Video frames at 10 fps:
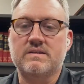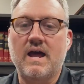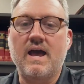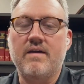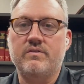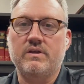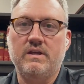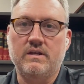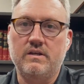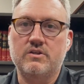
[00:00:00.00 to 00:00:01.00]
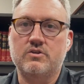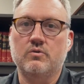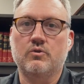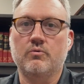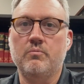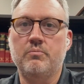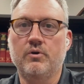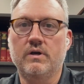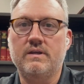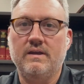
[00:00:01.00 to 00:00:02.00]
that I have to get additional
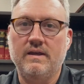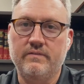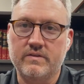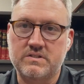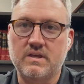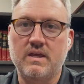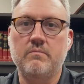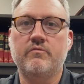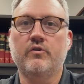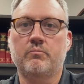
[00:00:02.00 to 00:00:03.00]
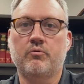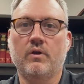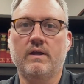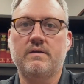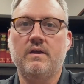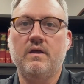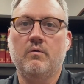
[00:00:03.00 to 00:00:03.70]
throughput in the same footprint,